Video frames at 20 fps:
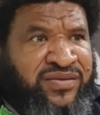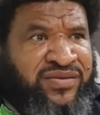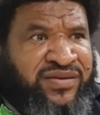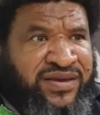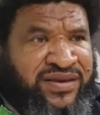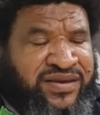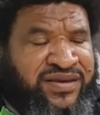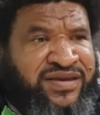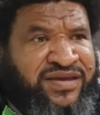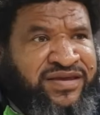
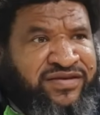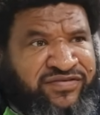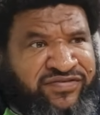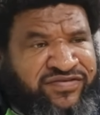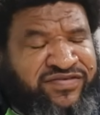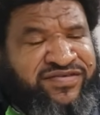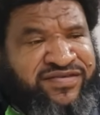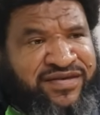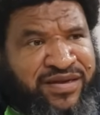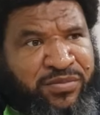That
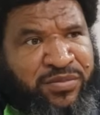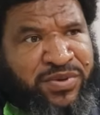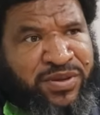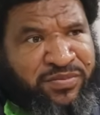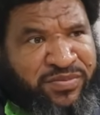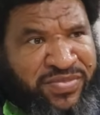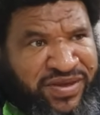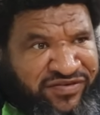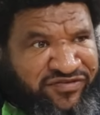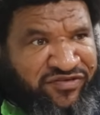is some
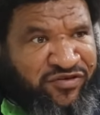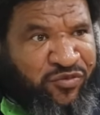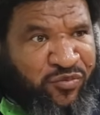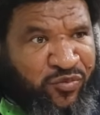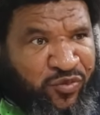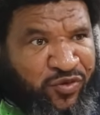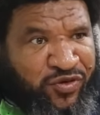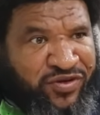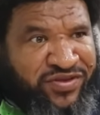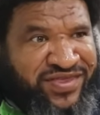
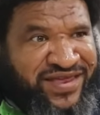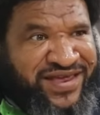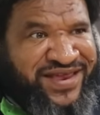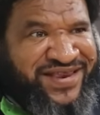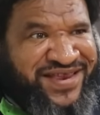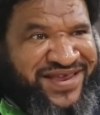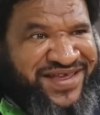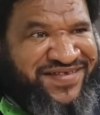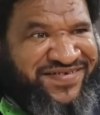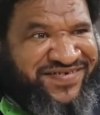amazing work
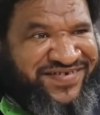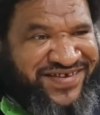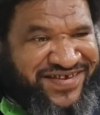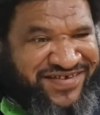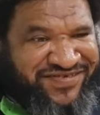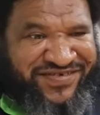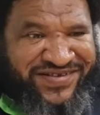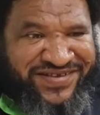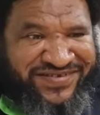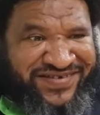that
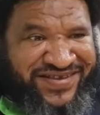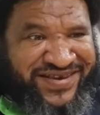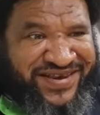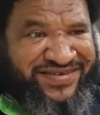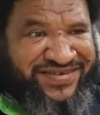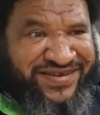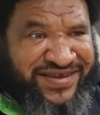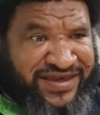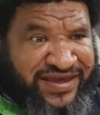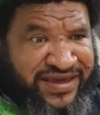NCSL is
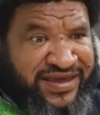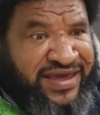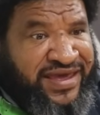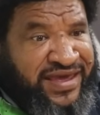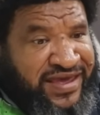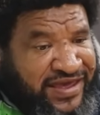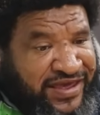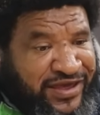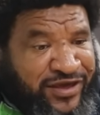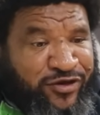undertaking.
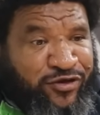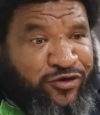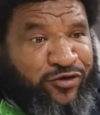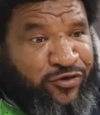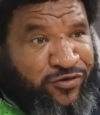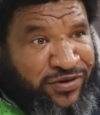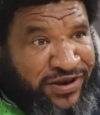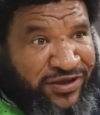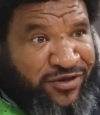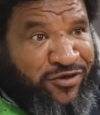
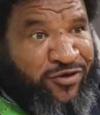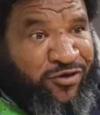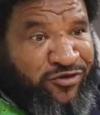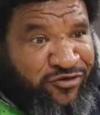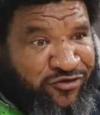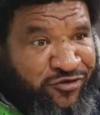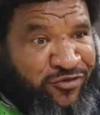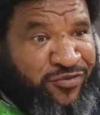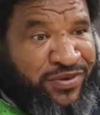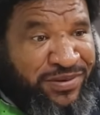You look like you
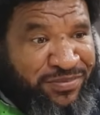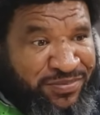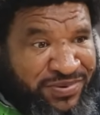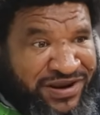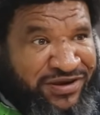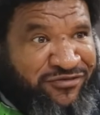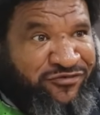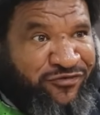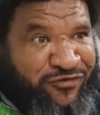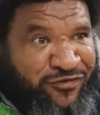got your
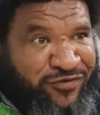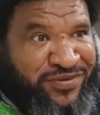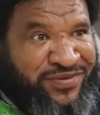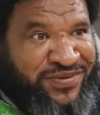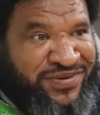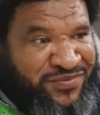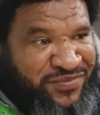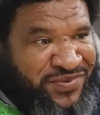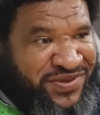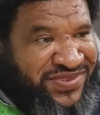plate full
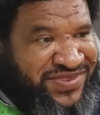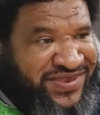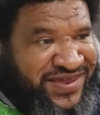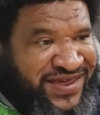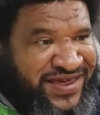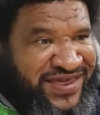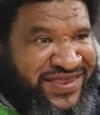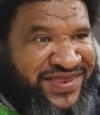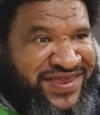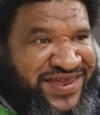with
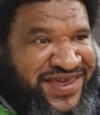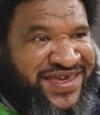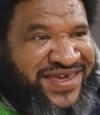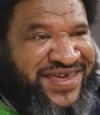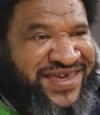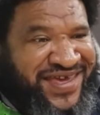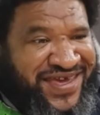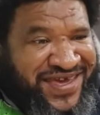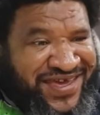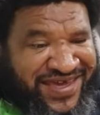
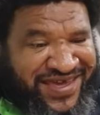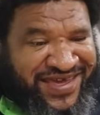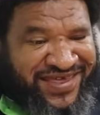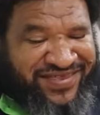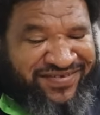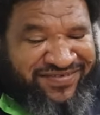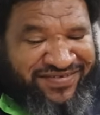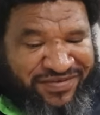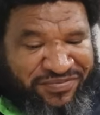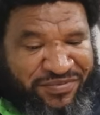
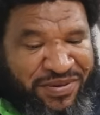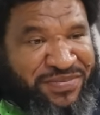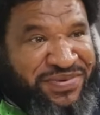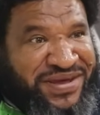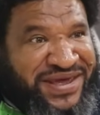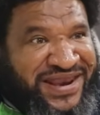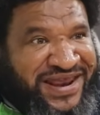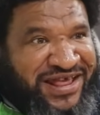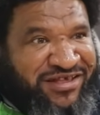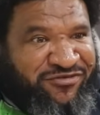this
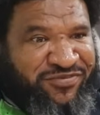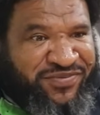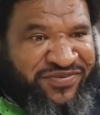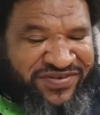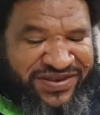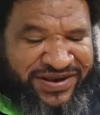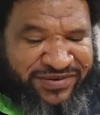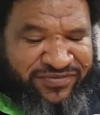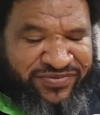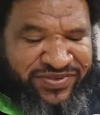upcoming
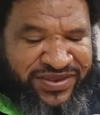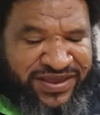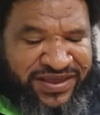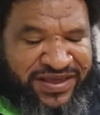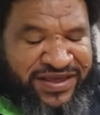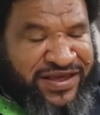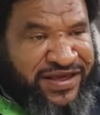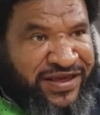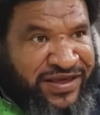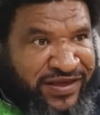enhancements and
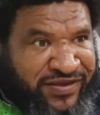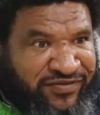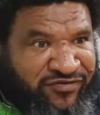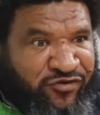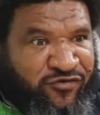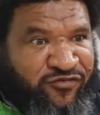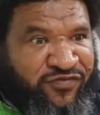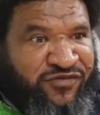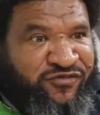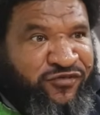everything.
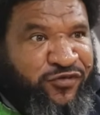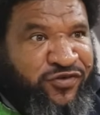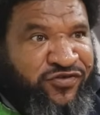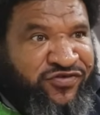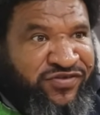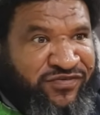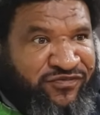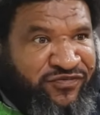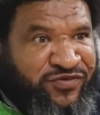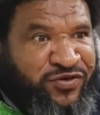So far for
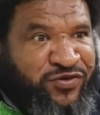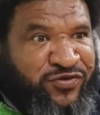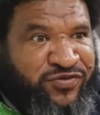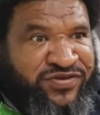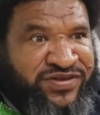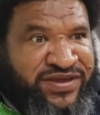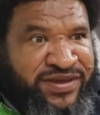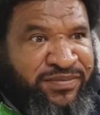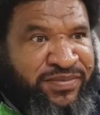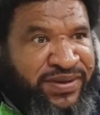yourself and
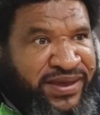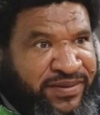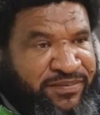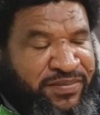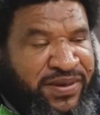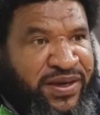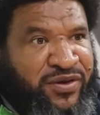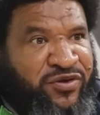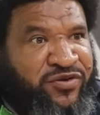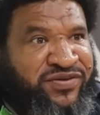your team,
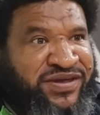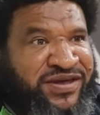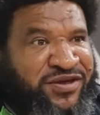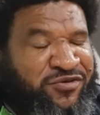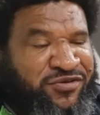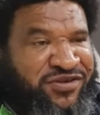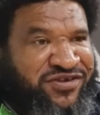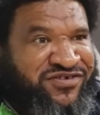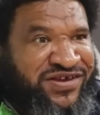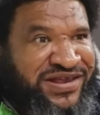how are you taking on the